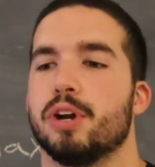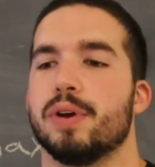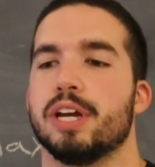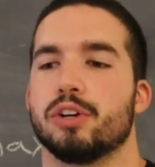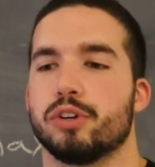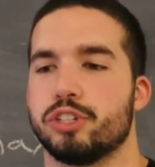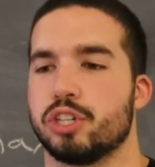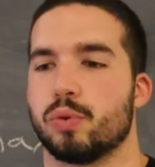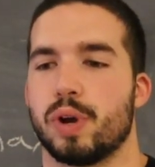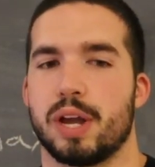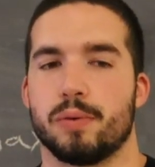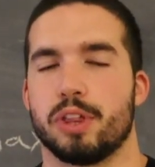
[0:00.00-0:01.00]
increasing
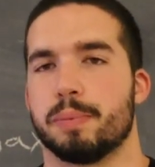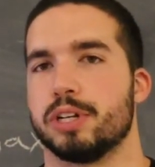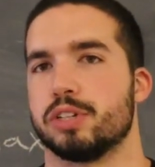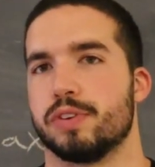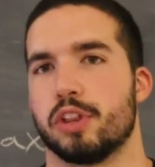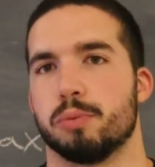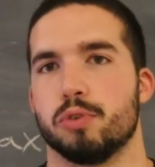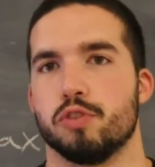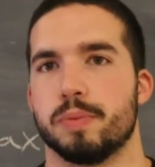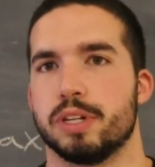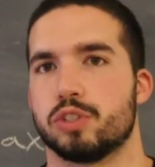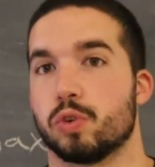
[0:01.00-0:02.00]
weight with a bunch of other
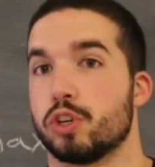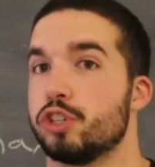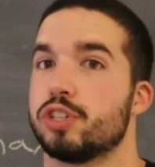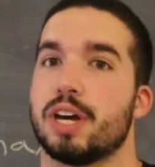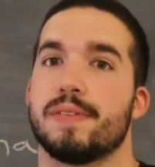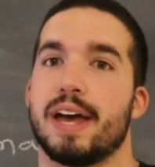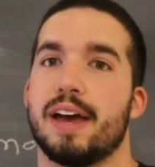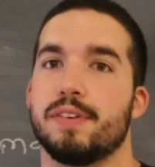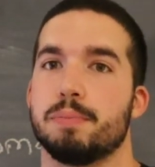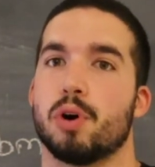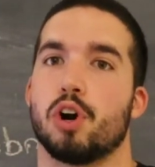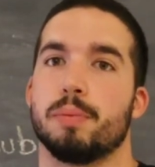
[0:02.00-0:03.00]
movements, or you just have a
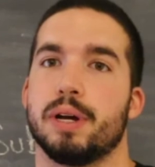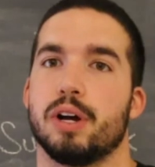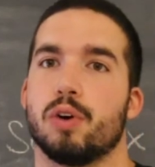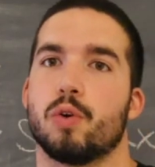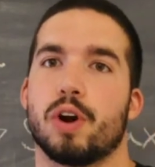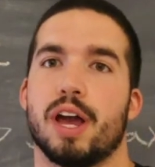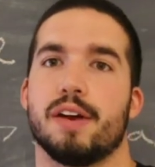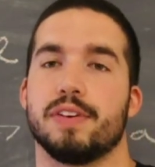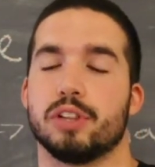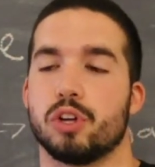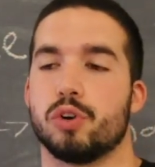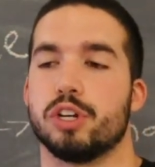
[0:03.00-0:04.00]
heavy barbell or a
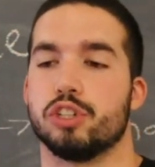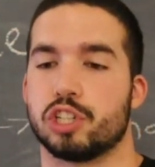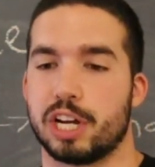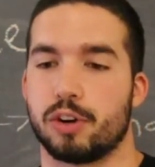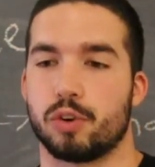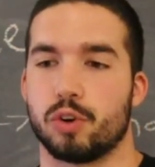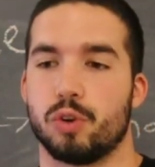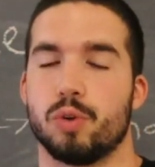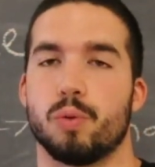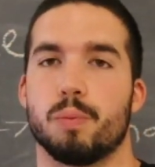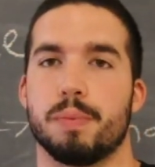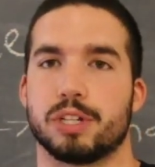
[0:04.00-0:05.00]
heavy load in general
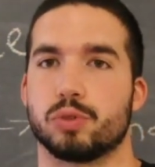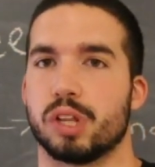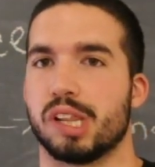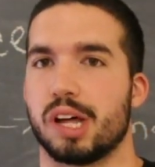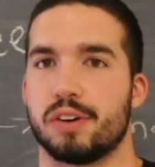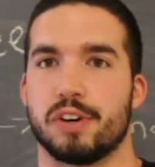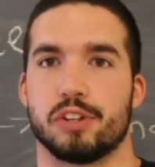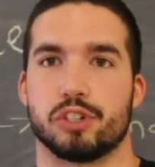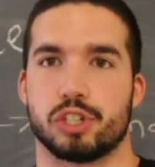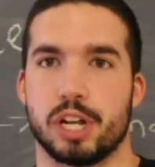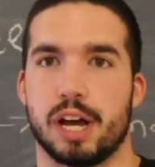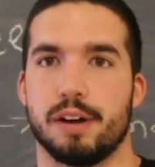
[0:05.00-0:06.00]
mixed with a lot of other
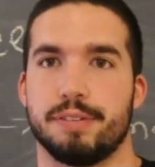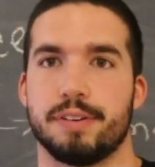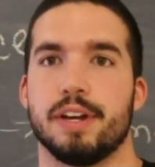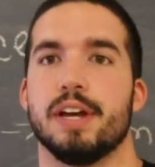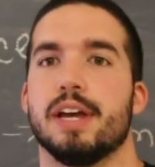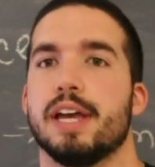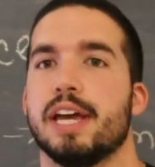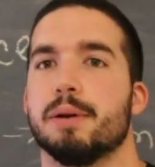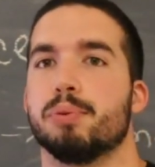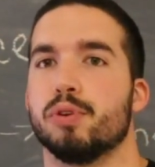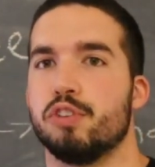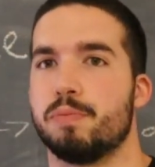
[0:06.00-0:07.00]
stuff. An
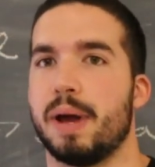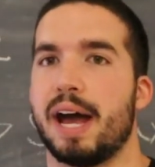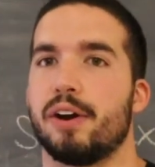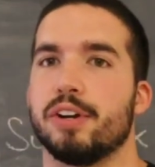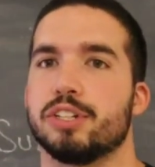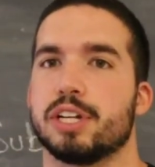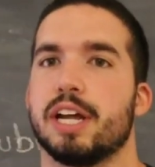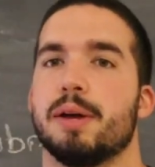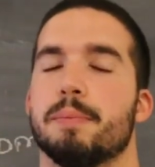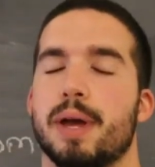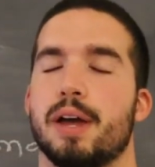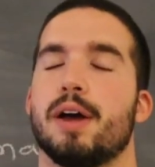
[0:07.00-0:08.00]
improved battery is going
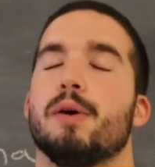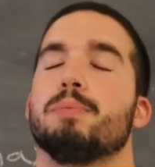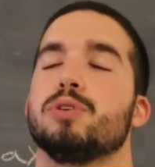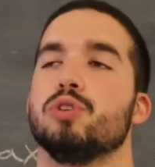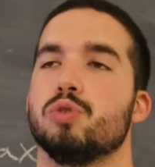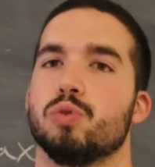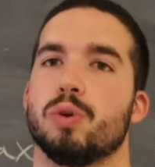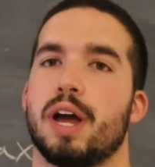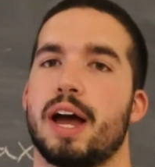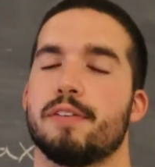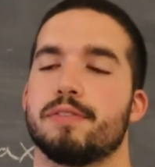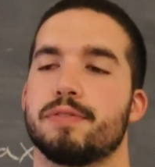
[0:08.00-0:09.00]
to help you
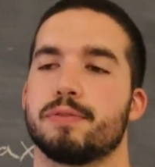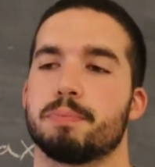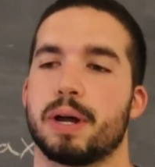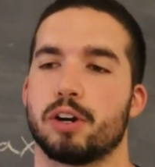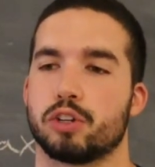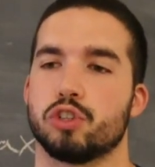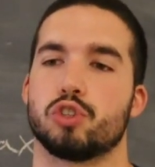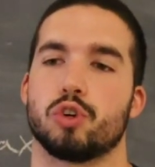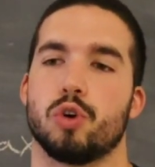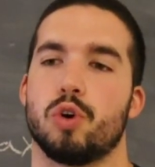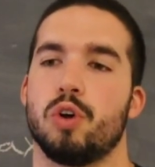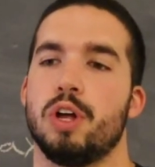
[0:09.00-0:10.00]
have better
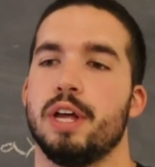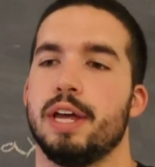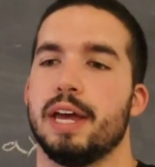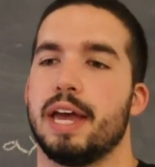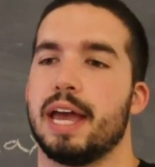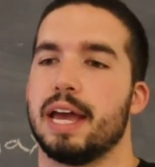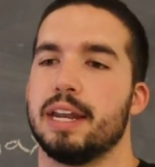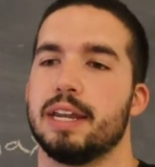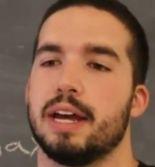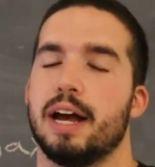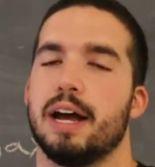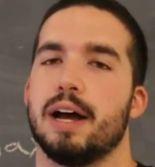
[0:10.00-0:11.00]
control and
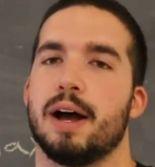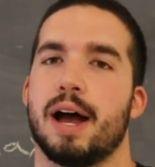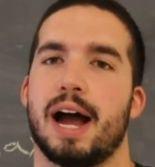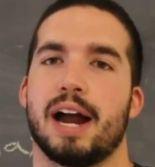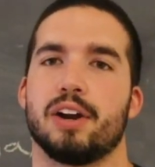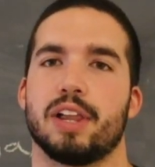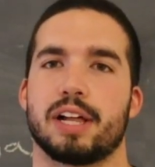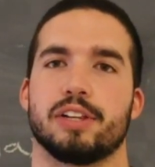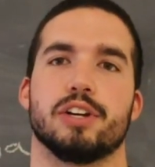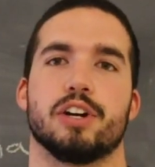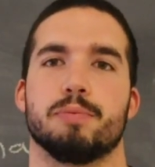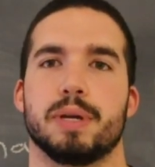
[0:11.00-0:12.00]
a higher
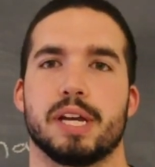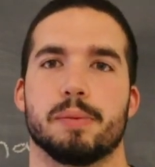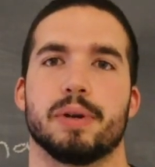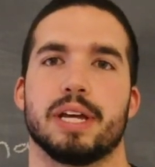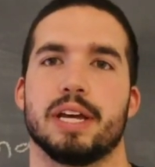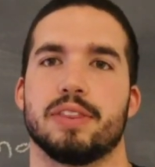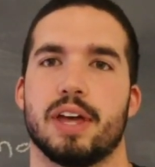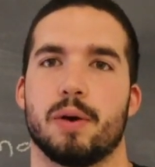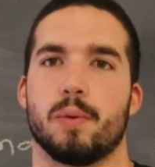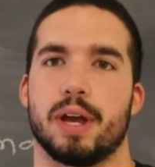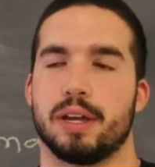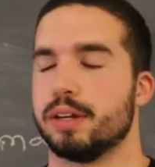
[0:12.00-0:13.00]
likelihood of being able to hit
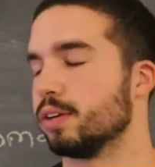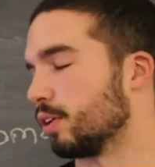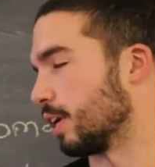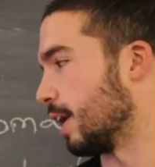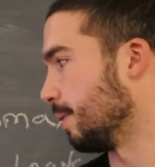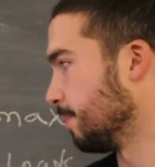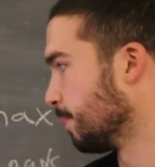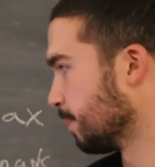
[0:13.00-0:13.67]
that weight. Okay,